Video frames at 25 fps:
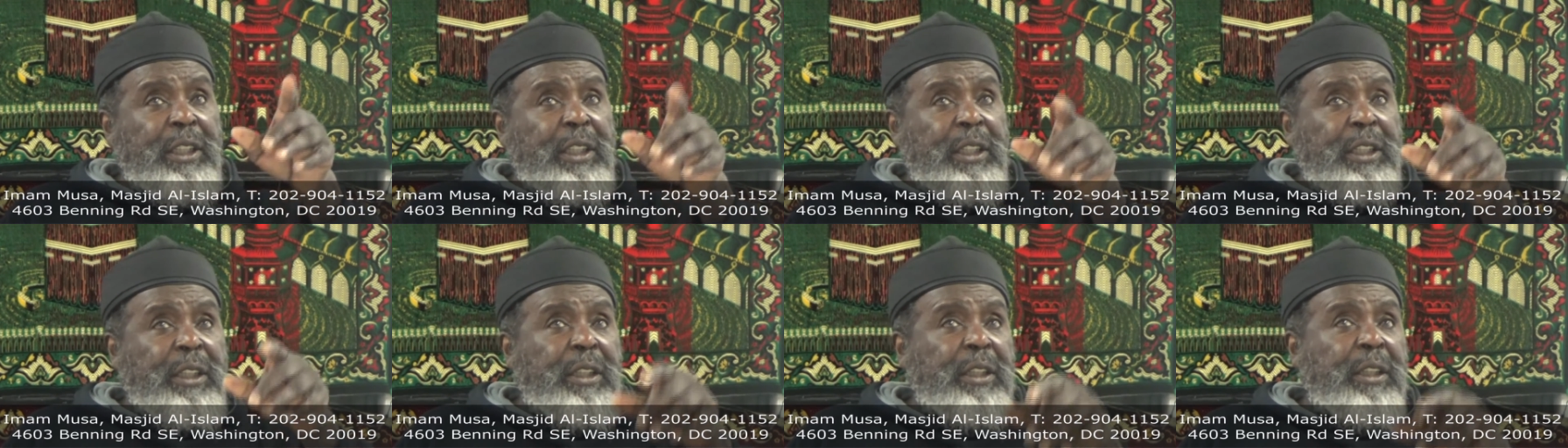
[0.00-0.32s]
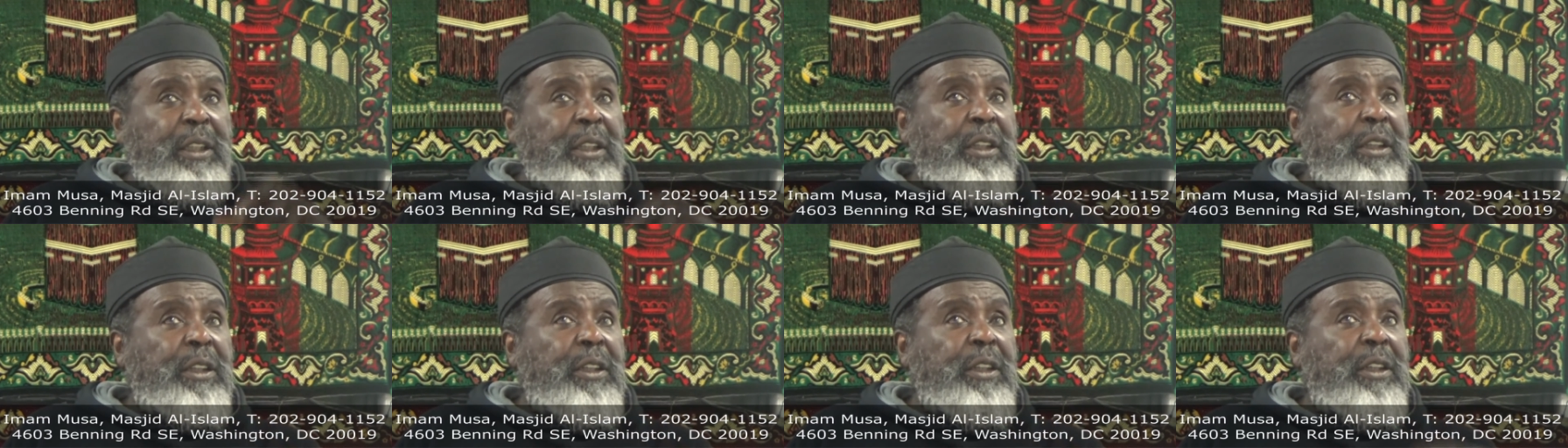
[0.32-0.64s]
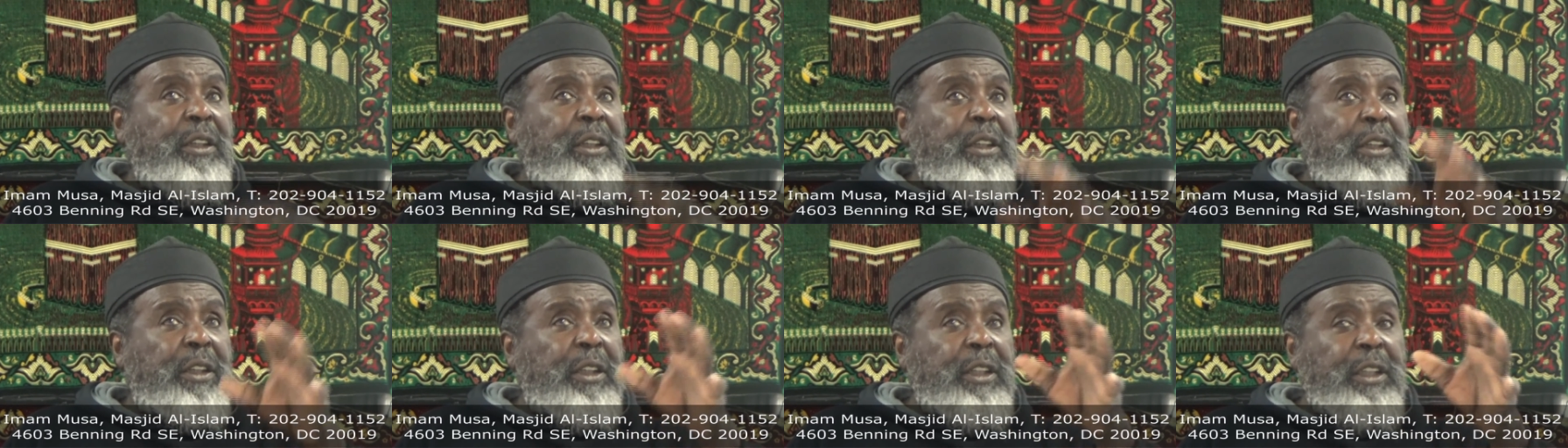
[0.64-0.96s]

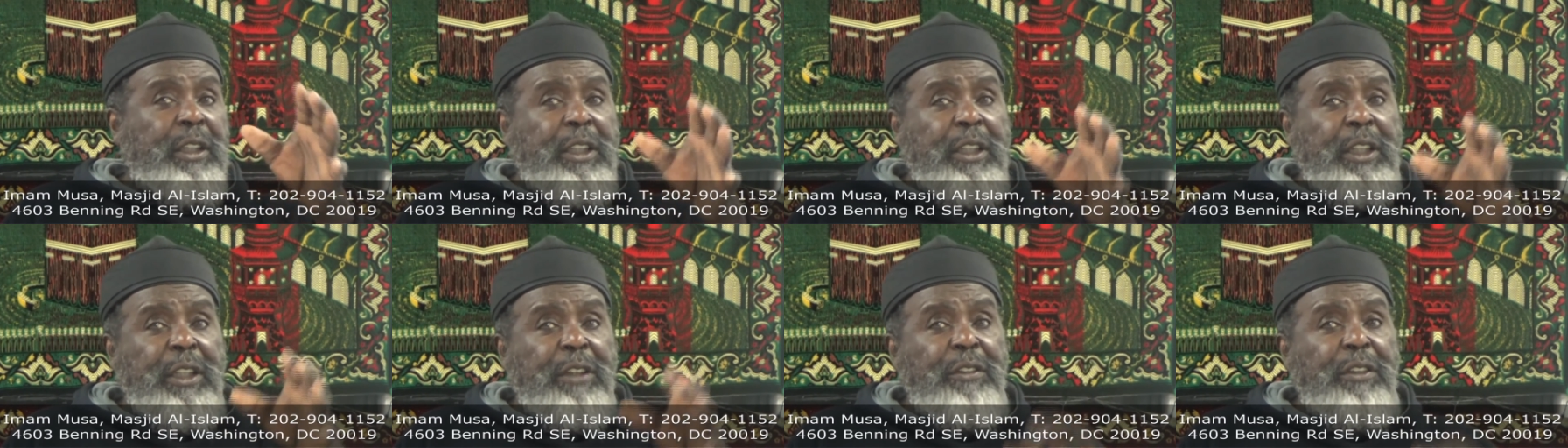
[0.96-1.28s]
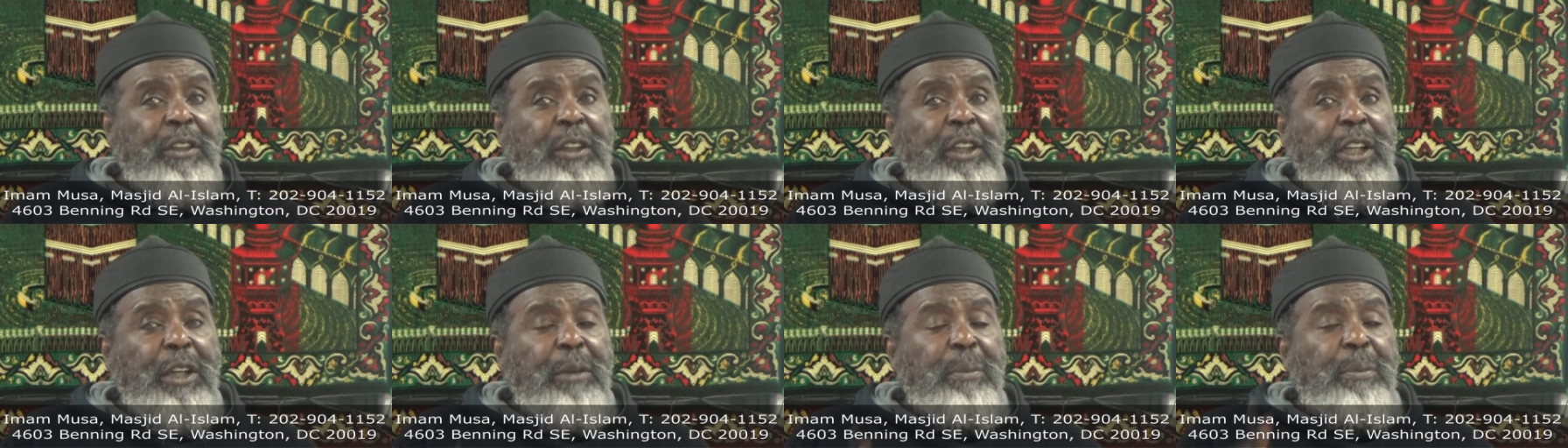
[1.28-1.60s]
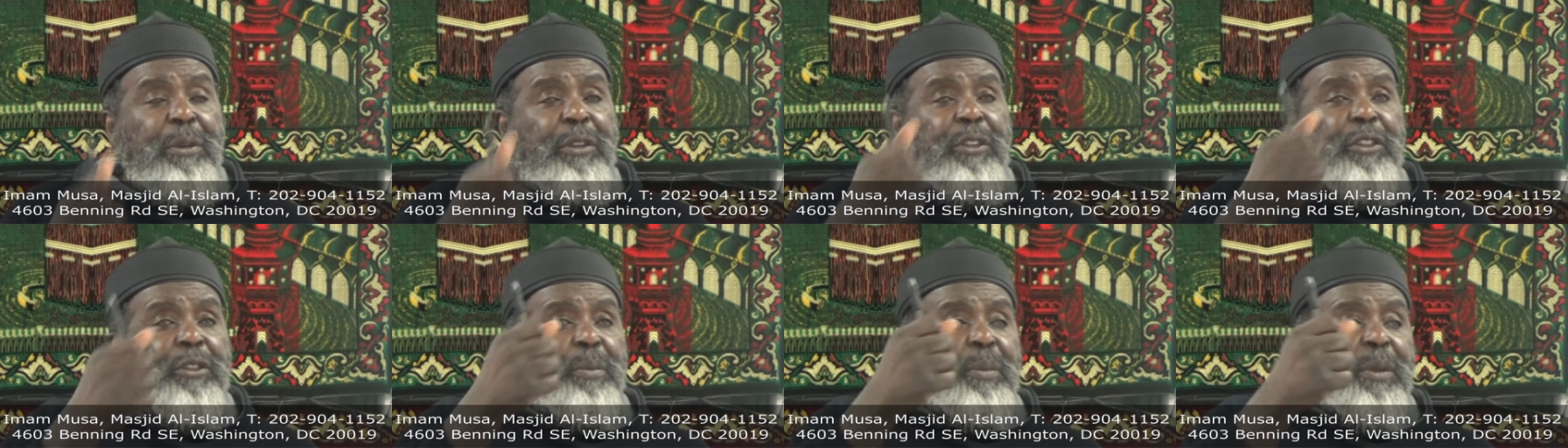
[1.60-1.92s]
uh, and give a
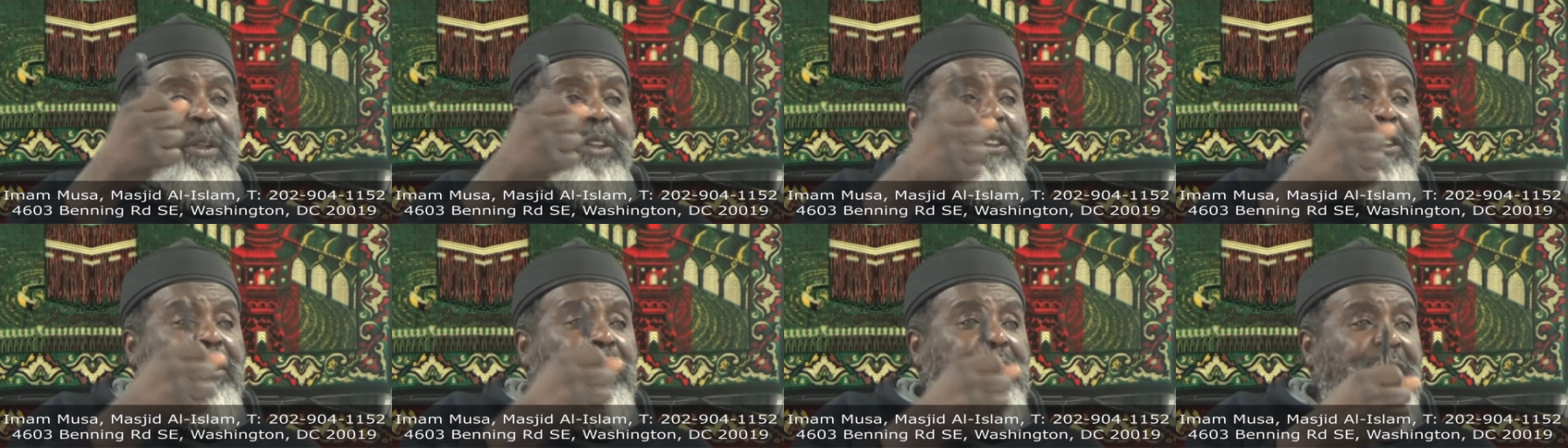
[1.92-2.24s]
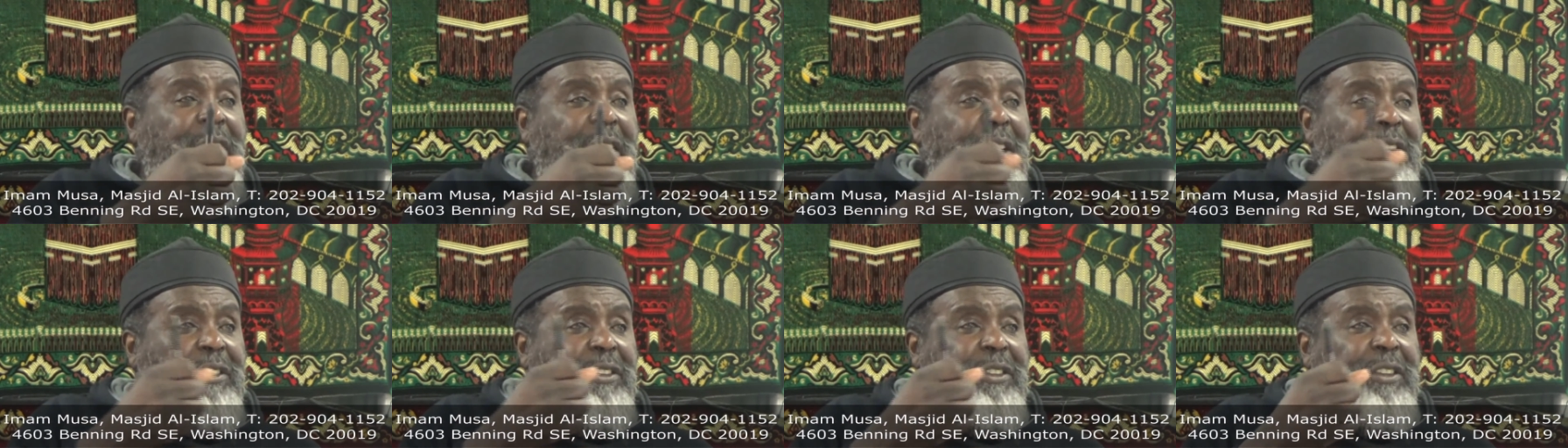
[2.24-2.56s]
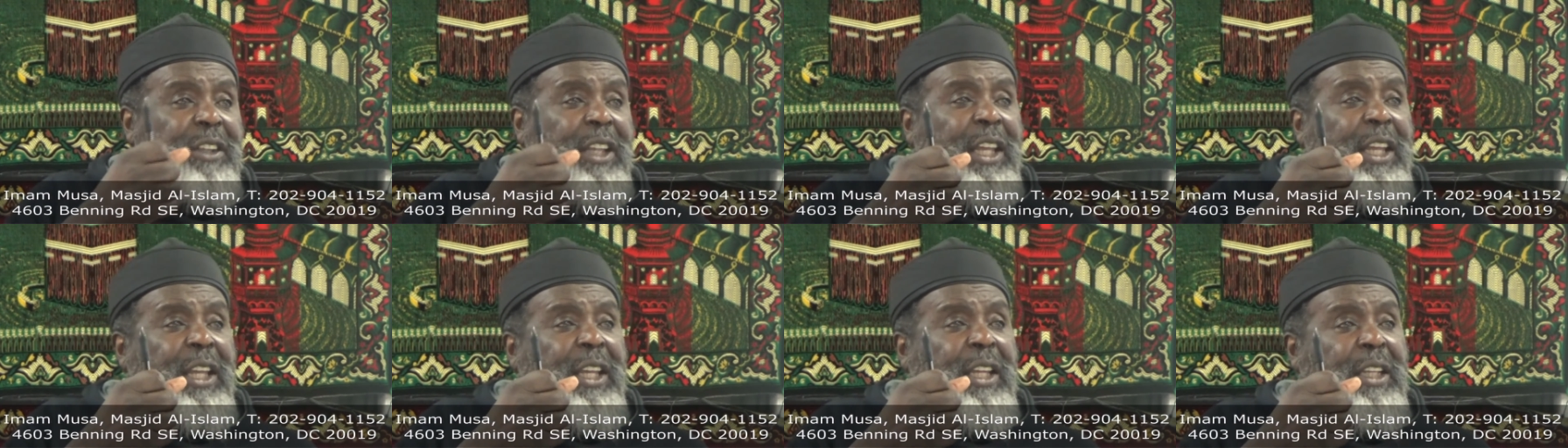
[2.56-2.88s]
couple of speeches
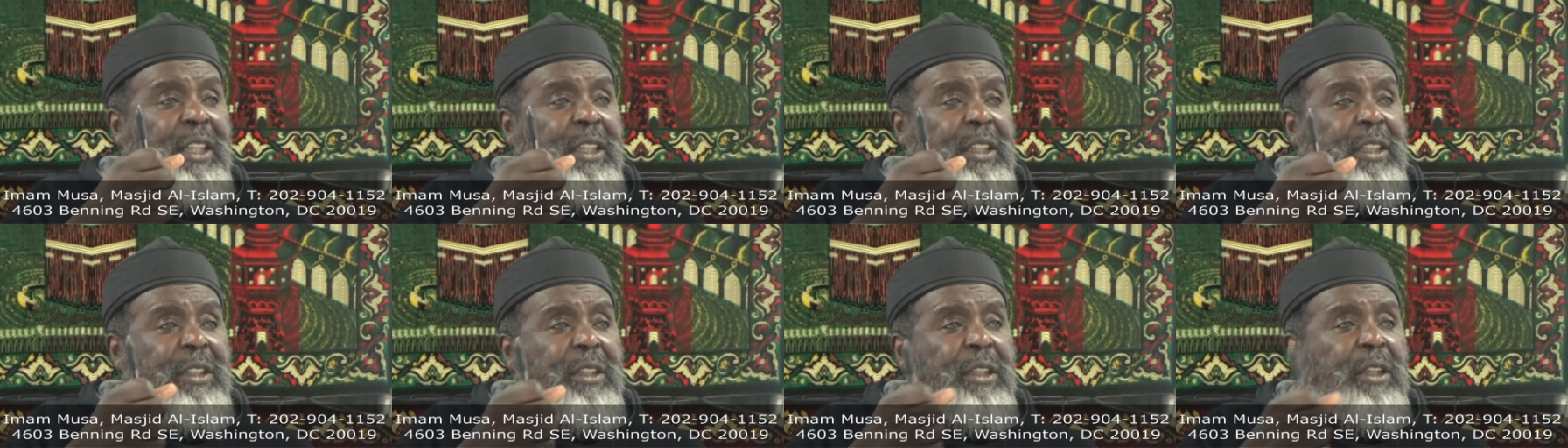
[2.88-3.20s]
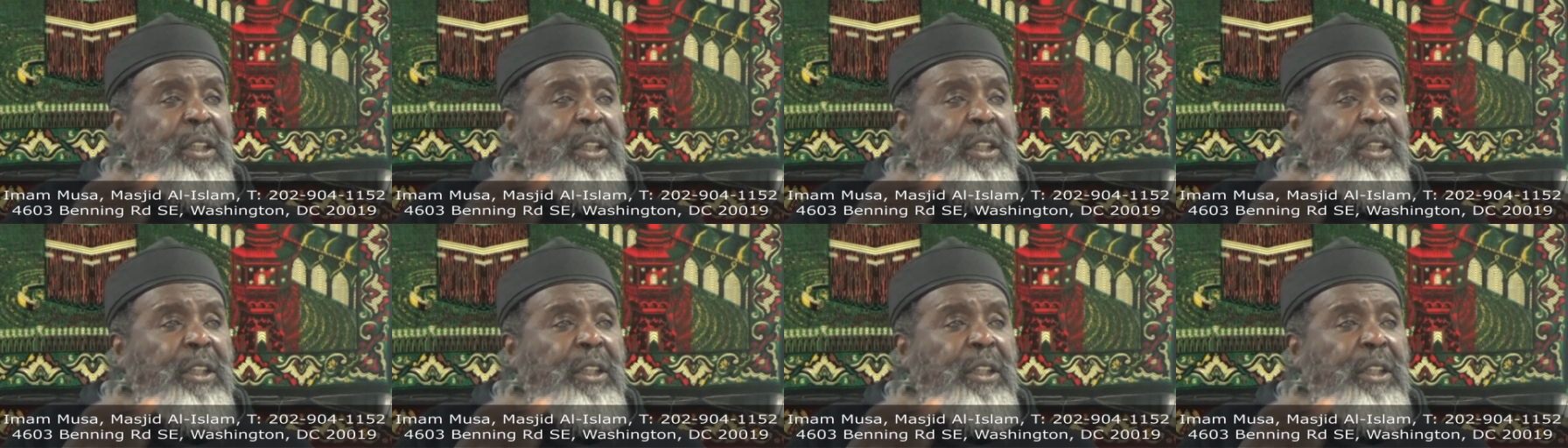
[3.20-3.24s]
outside?